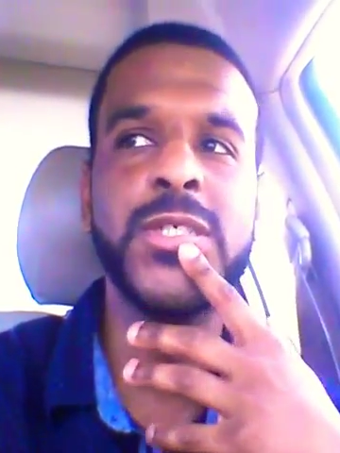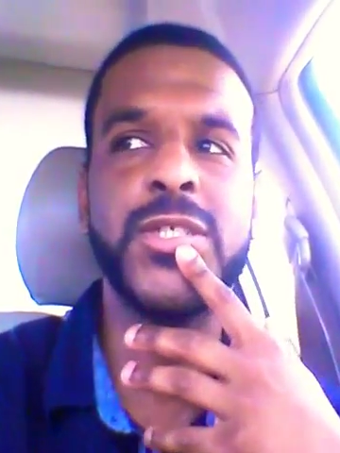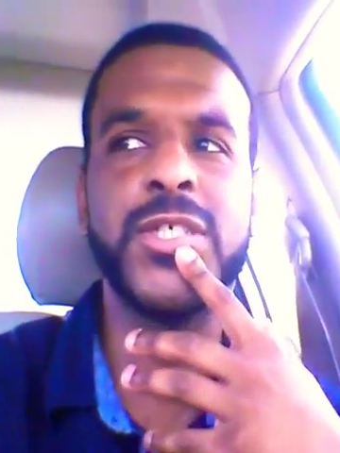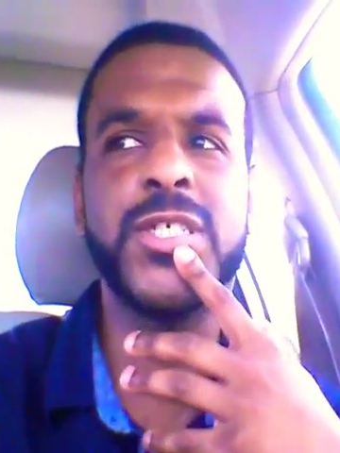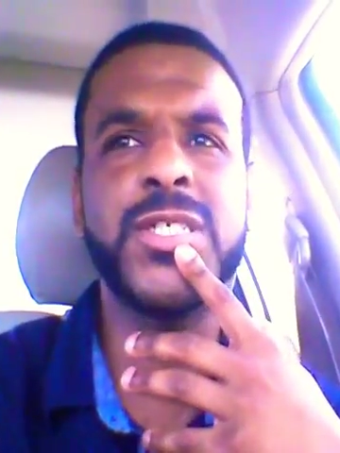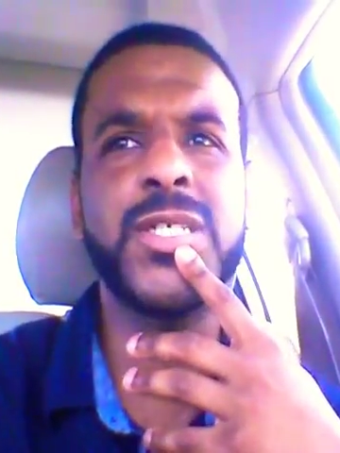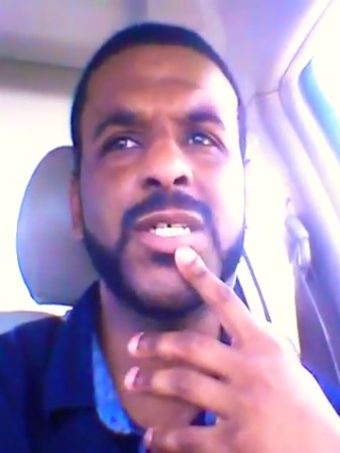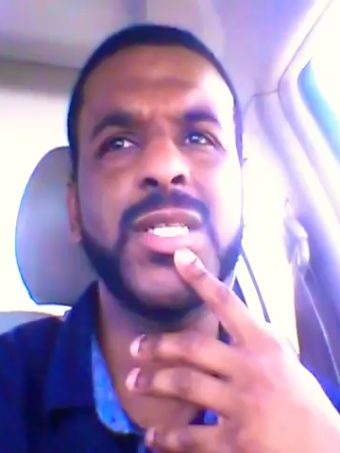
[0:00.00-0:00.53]

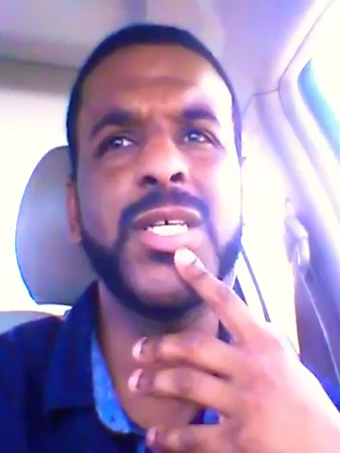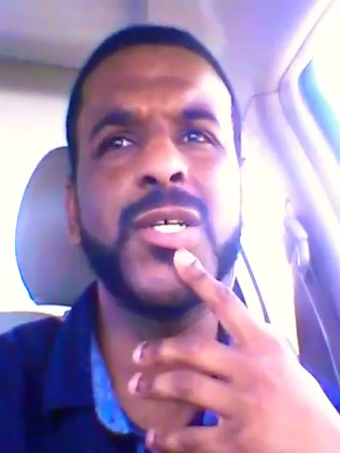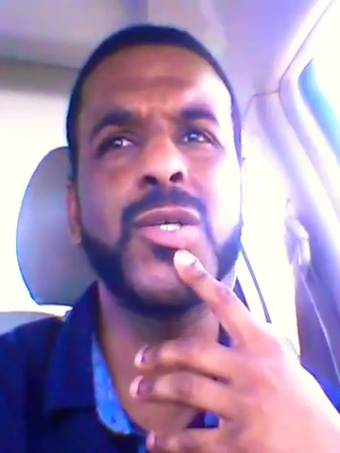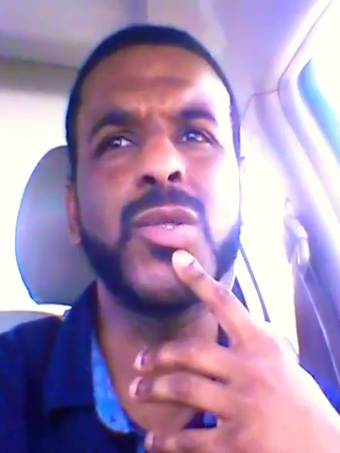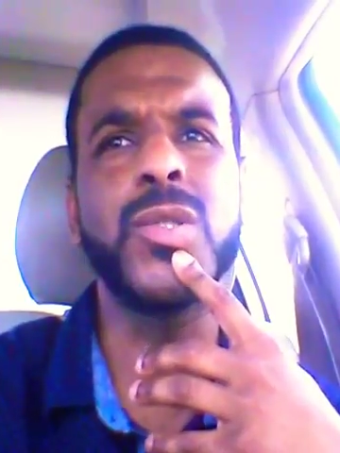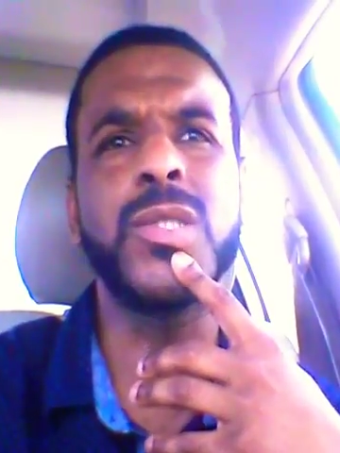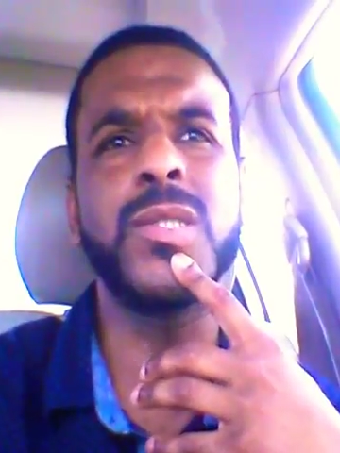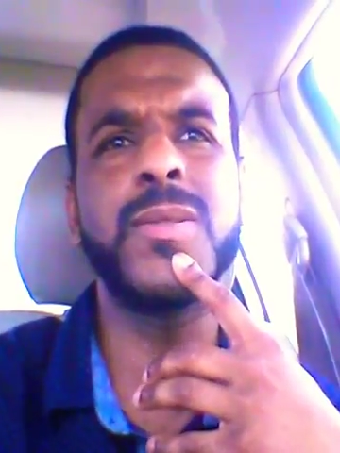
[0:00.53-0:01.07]
just a
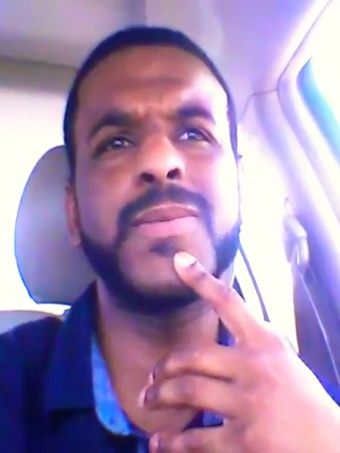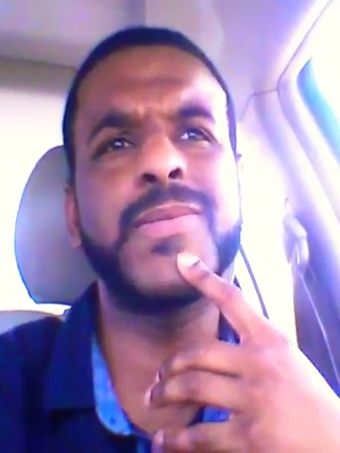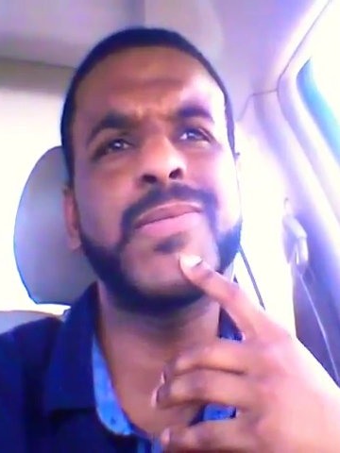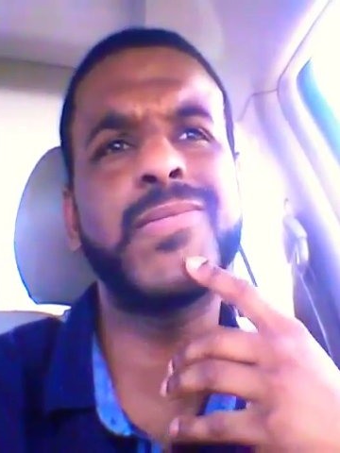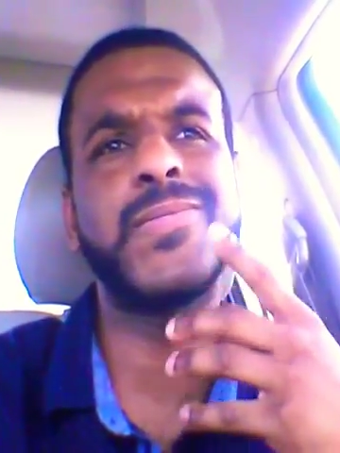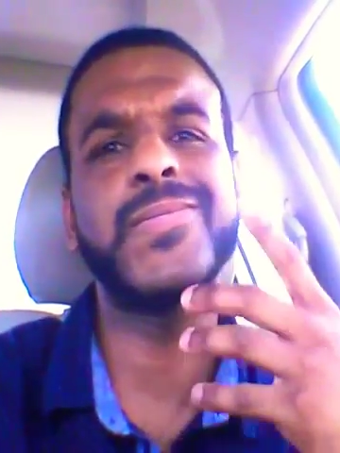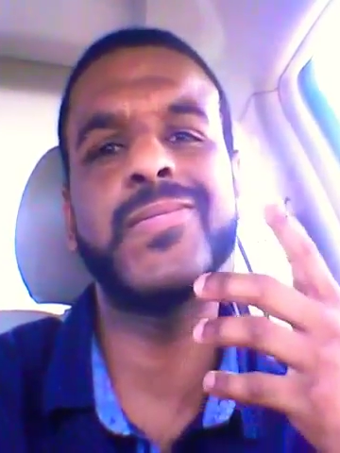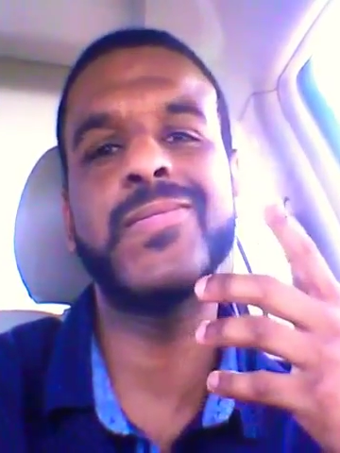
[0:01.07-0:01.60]
little
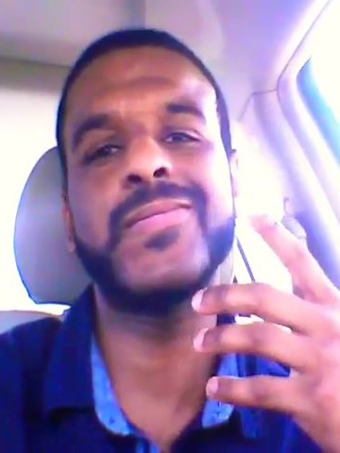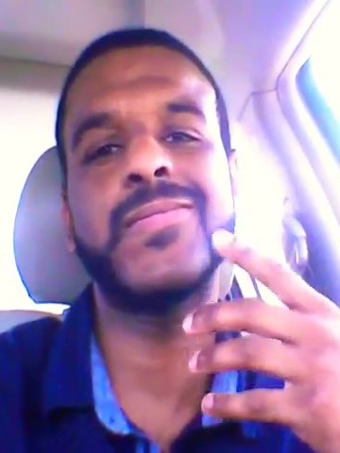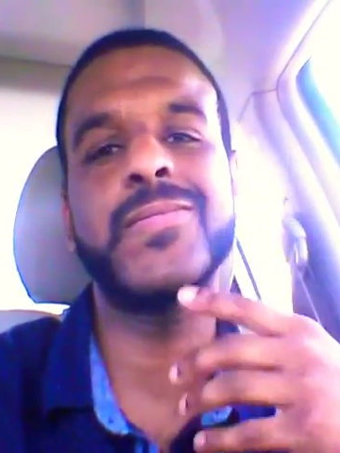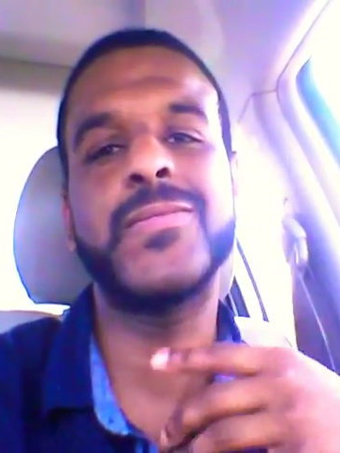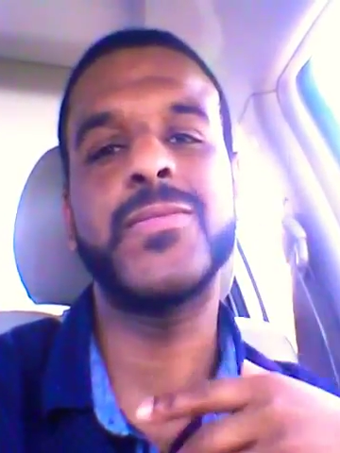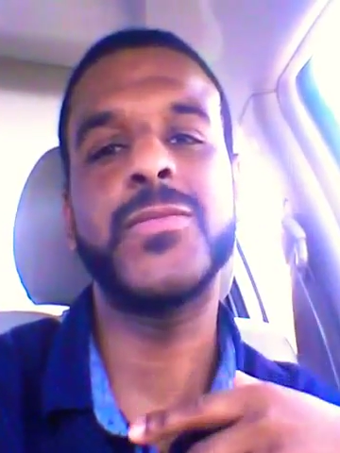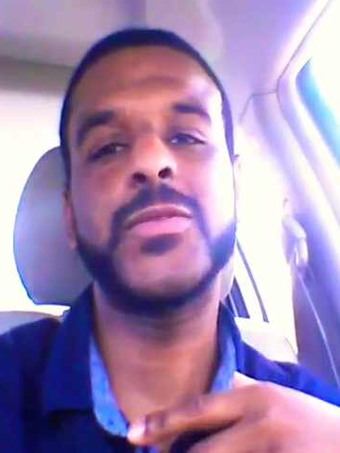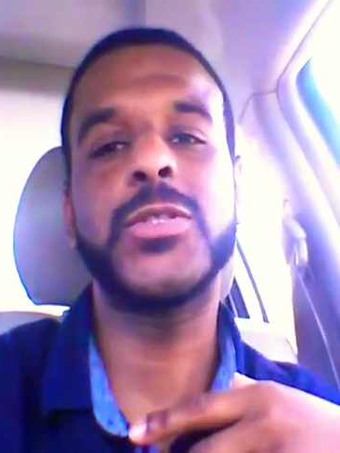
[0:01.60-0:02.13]

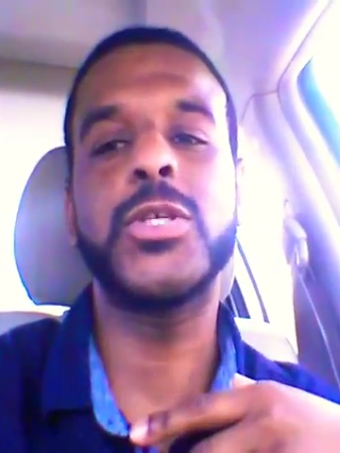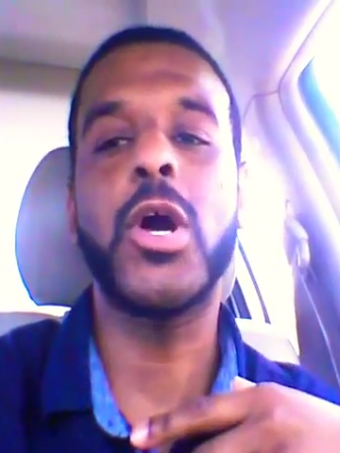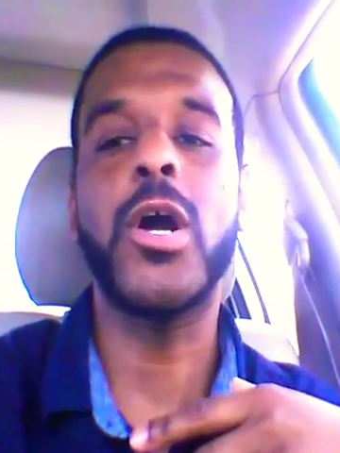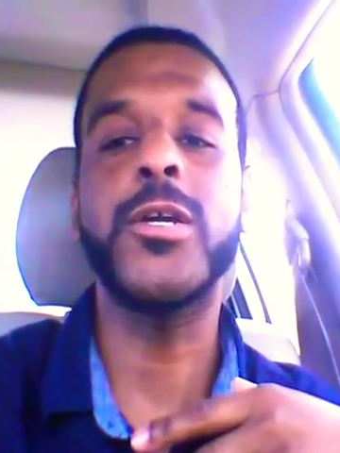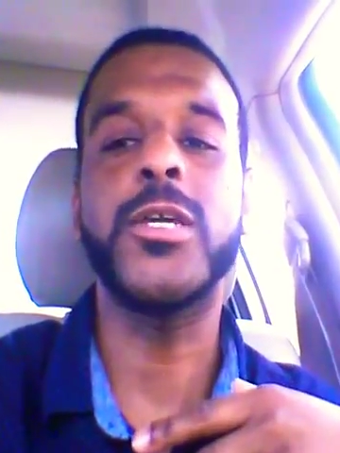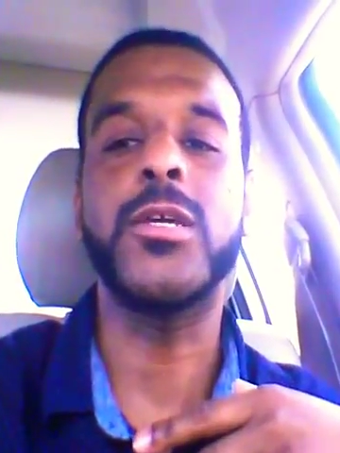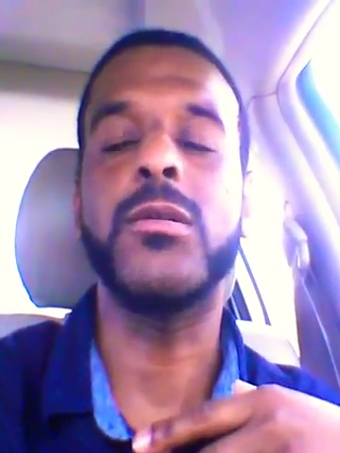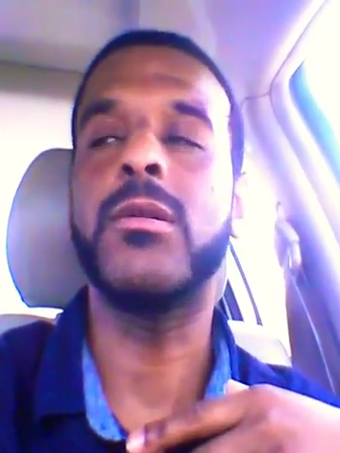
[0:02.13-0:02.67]

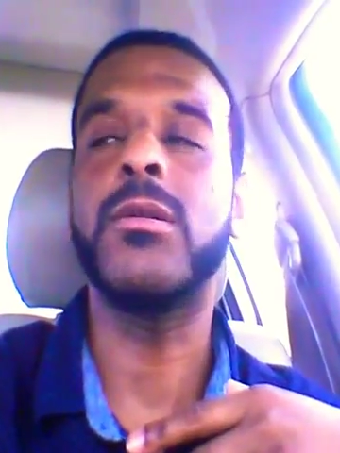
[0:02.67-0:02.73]
talking.